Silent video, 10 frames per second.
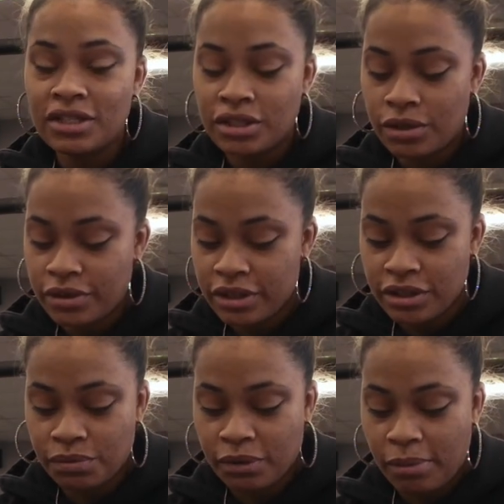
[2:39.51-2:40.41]
So
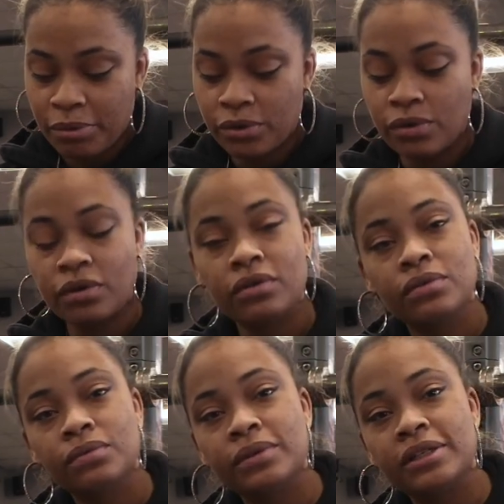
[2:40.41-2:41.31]
these are what I put on
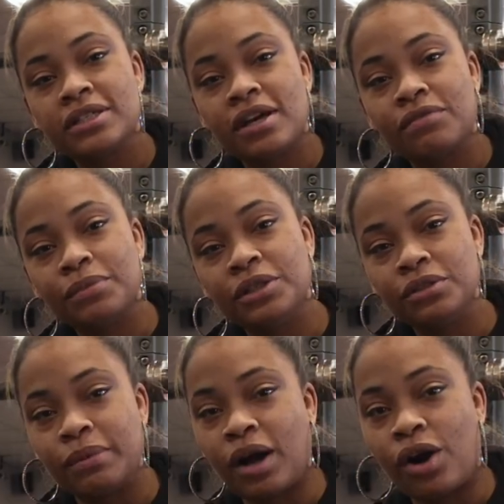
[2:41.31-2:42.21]
when it's time for me to
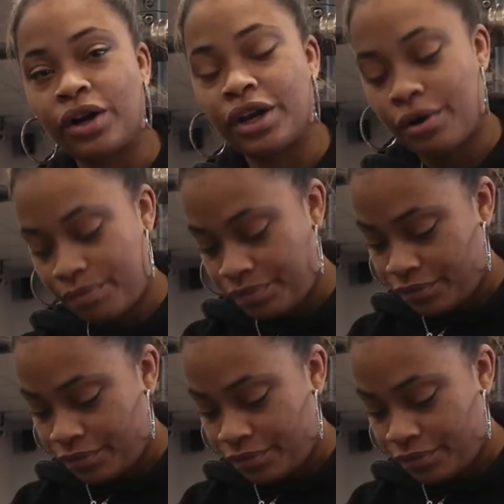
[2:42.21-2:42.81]
do my cardio.